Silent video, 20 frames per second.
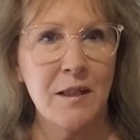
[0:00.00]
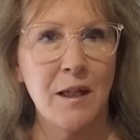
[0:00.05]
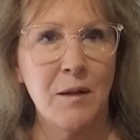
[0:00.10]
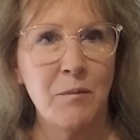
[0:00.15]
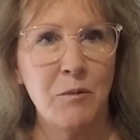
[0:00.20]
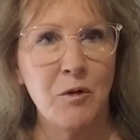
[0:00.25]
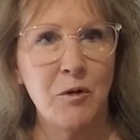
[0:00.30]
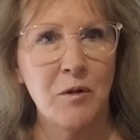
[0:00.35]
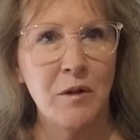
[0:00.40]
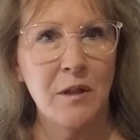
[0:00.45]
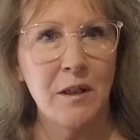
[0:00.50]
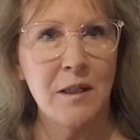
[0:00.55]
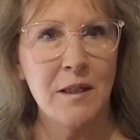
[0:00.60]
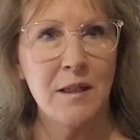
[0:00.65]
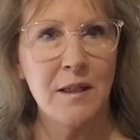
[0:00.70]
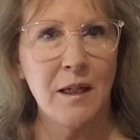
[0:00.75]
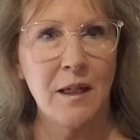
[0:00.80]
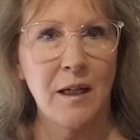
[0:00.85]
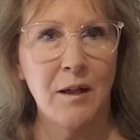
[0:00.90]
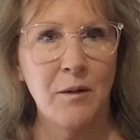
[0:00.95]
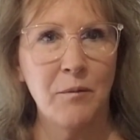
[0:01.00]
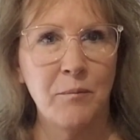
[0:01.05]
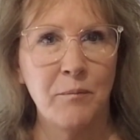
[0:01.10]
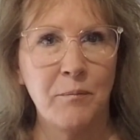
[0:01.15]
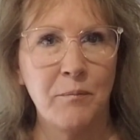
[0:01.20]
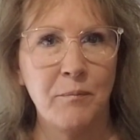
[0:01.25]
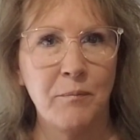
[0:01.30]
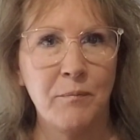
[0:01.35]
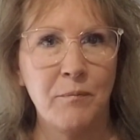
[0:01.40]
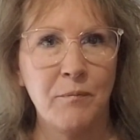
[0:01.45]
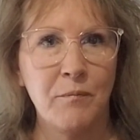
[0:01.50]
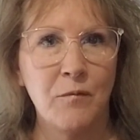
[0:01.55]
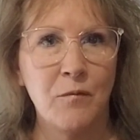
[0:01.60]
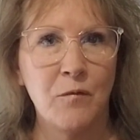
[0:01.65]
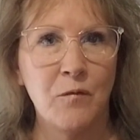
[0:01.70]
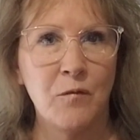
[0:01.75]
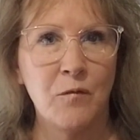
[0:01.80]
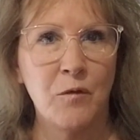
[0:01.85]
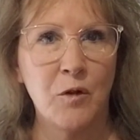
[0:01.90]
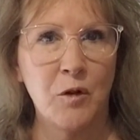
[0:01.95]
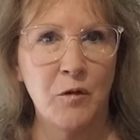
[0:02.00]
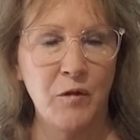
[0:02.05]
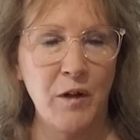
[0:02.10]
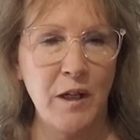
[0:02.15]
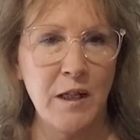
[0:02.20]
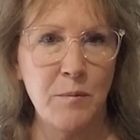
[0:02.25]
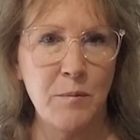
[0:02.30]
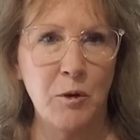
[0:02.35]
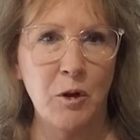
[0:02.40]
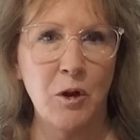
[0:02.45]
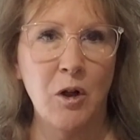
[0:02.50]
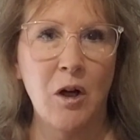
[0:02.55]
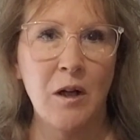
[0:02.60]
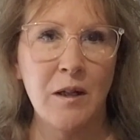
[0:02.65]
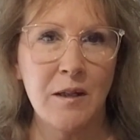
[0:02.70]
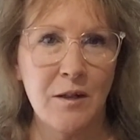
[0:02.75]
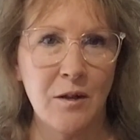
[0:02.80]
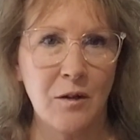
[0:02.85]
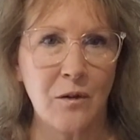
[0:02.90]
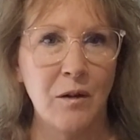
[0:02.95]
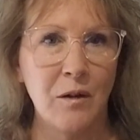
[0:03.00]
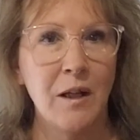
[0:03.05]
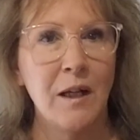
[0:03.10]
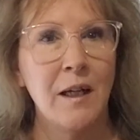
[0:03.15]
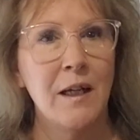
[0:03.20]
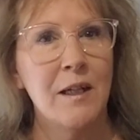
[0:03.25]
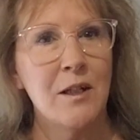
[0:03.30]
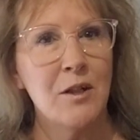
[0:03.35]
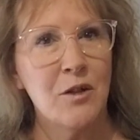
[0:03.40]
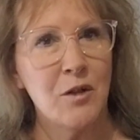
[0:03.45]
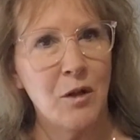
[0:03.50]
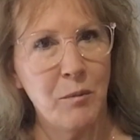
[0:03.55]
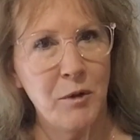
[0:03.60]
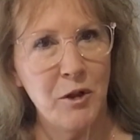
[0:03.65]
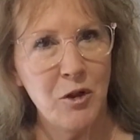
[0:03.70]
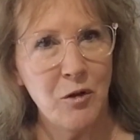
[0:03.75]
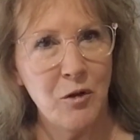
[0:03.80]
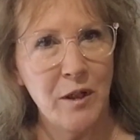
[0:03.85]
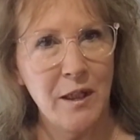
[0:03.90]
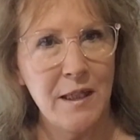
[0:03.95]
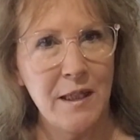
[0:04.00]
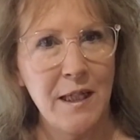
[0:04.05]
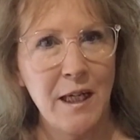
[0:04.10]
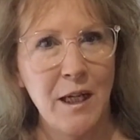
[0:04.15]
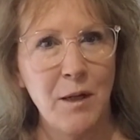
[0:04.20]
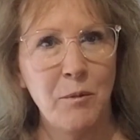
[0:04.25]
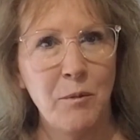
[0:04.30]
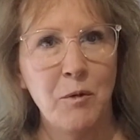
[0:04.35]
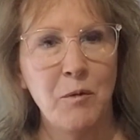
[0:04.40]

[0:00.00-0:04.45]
doing this for Facebook also. So I'll be joining Tammy